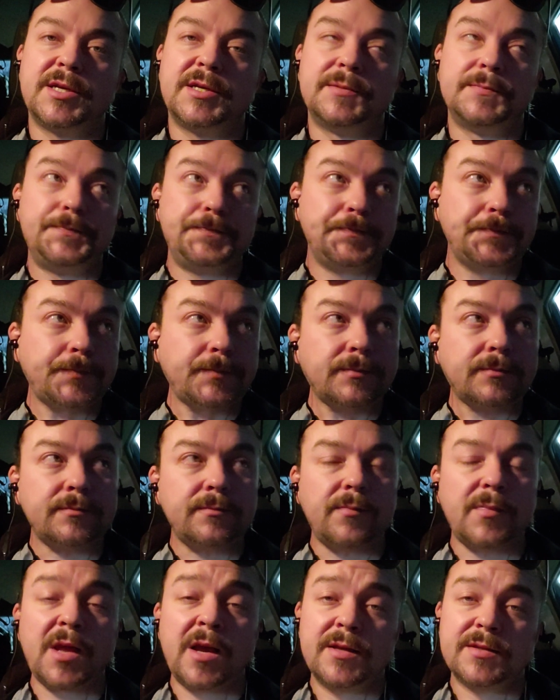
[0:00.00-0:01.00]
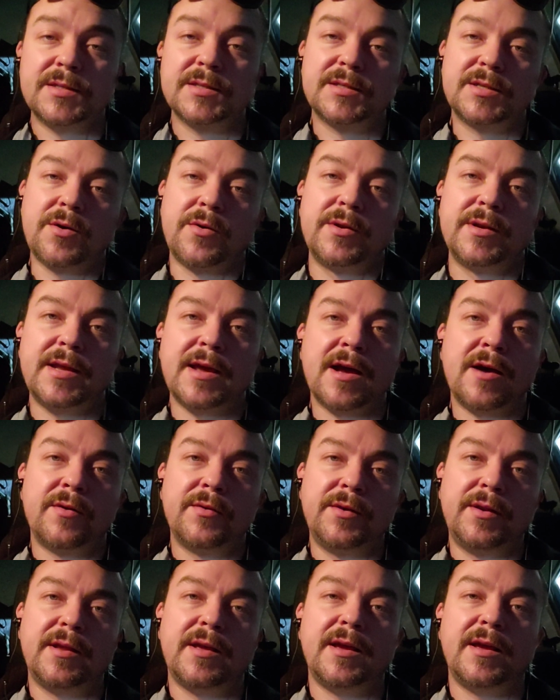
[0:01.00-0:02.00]
it as it's going
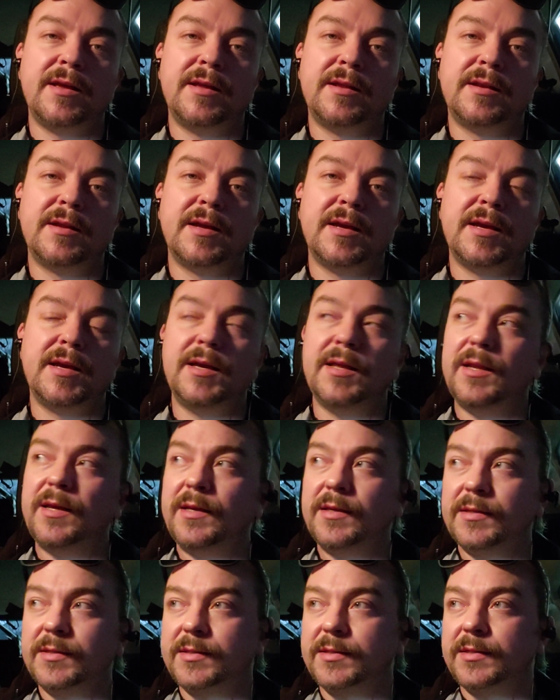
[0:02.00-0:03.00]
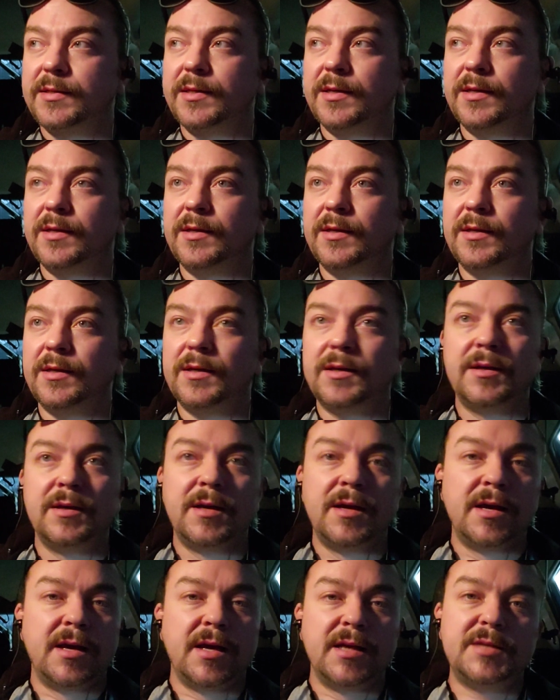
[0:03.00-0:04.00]
down, and it's
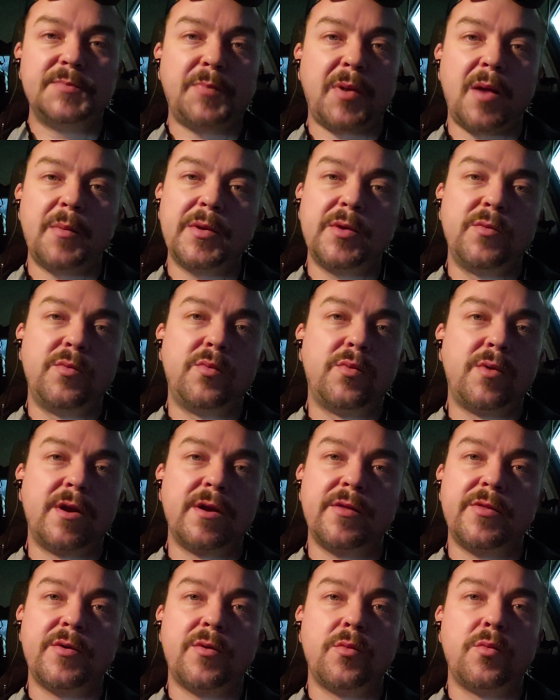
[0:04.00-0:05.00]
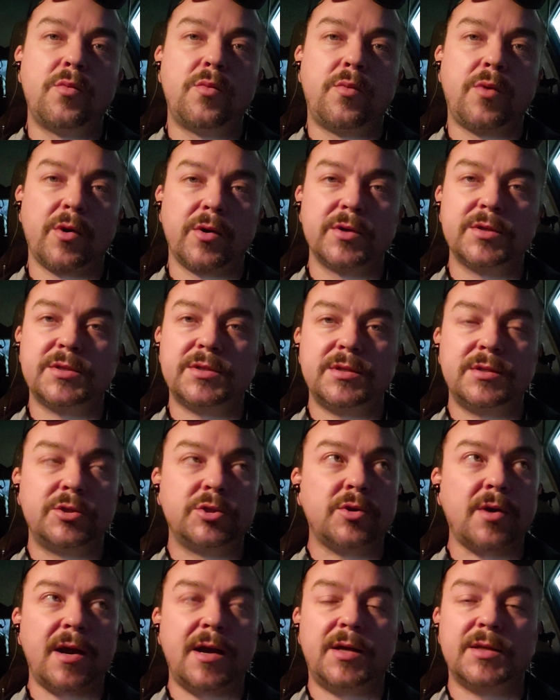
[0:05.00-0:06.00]
probably one of the worst
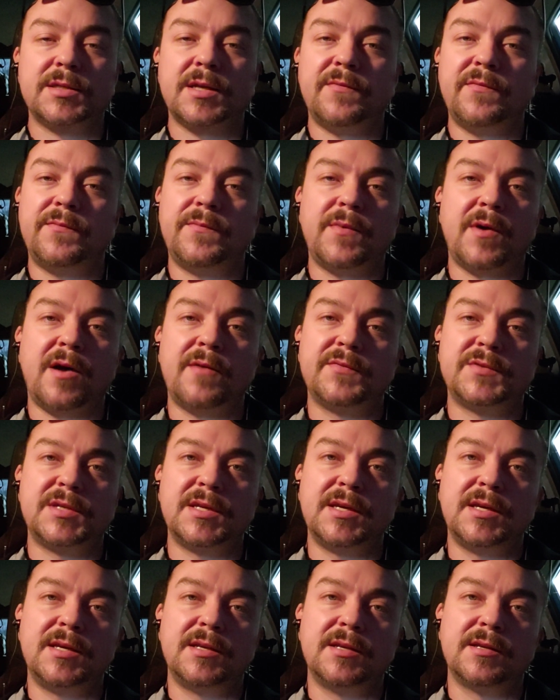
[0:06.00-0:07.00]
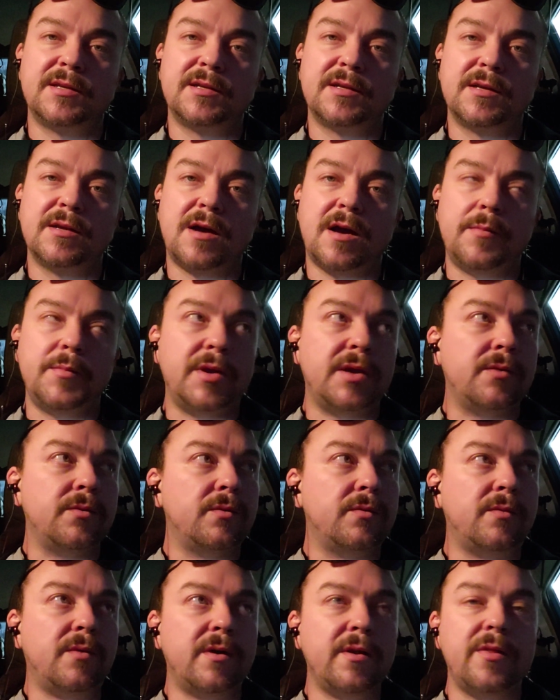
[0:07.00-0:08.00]
trials I've seen. I
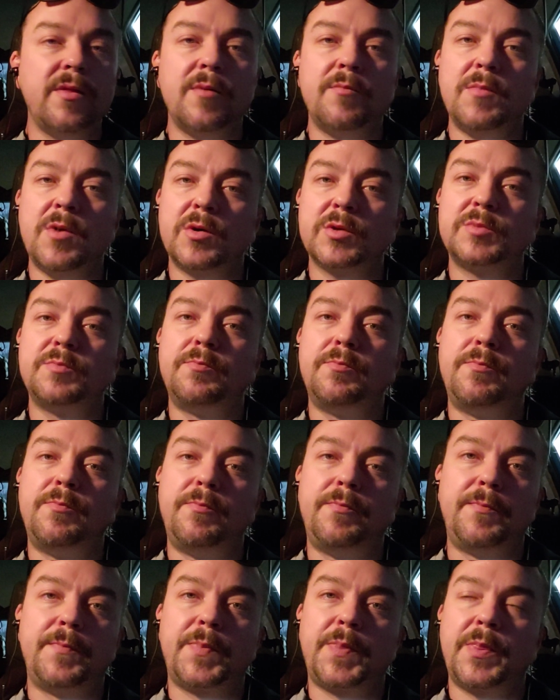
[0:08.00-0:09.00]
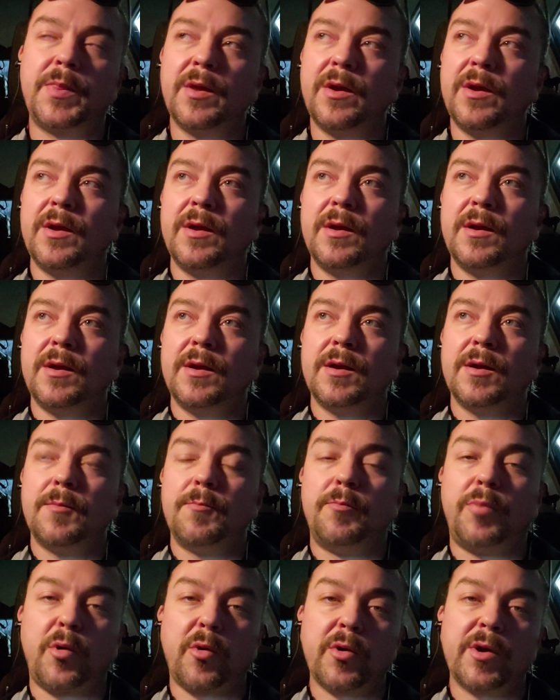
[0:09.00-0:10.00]
mean, one of the most
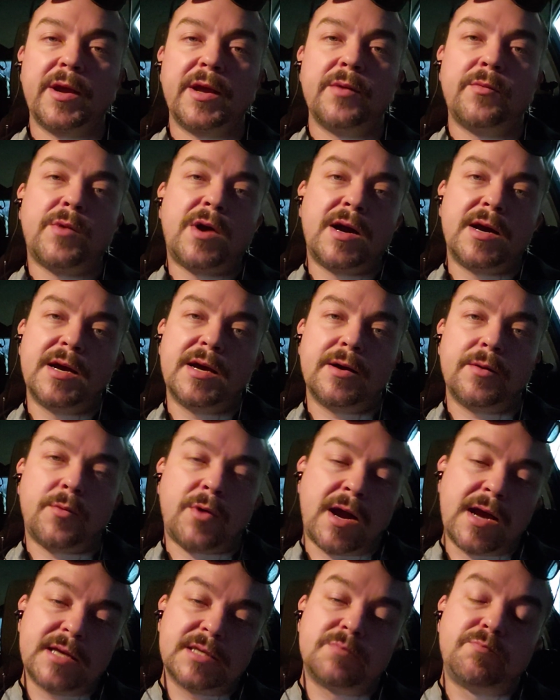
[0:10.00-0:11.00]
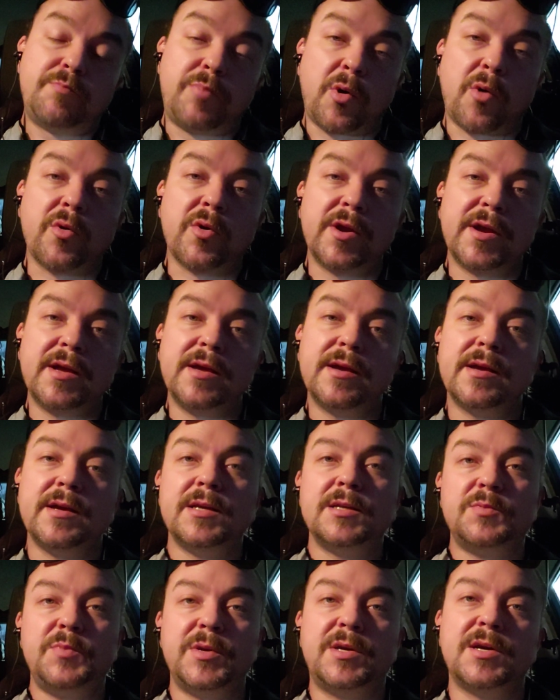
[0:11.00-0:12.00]
boring, and why it's boring
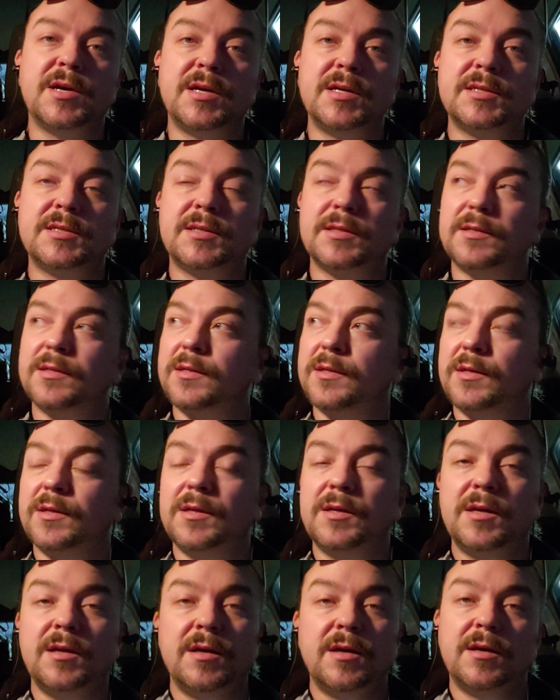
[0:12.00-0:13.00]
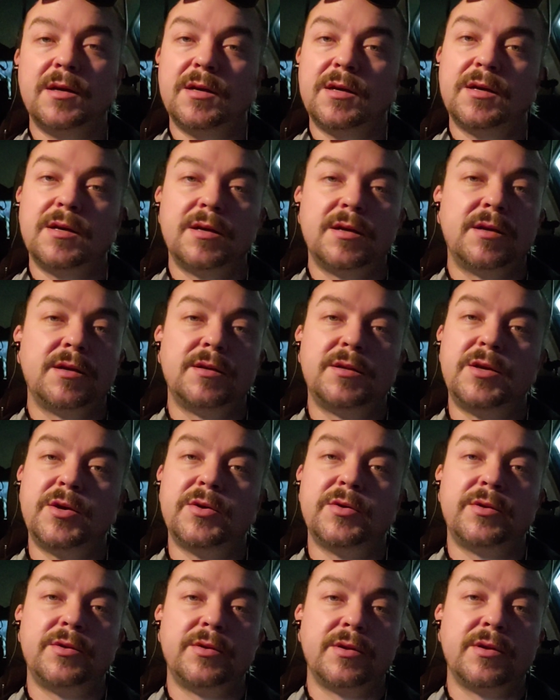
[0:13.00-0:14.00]
is because,
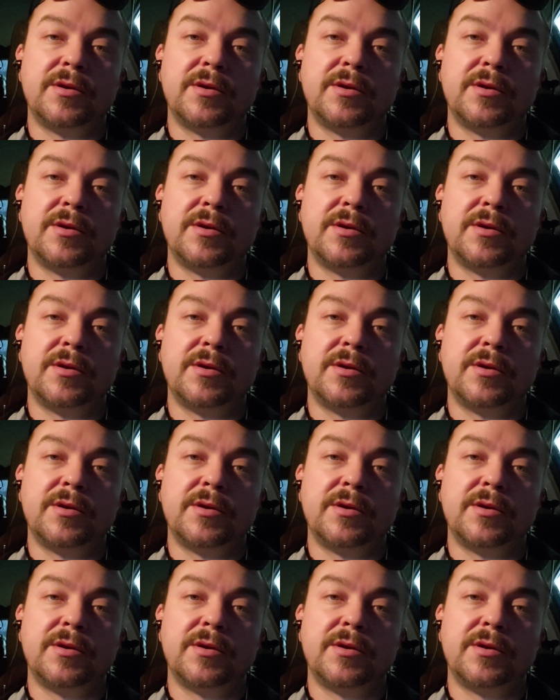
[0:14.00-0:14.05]
dude,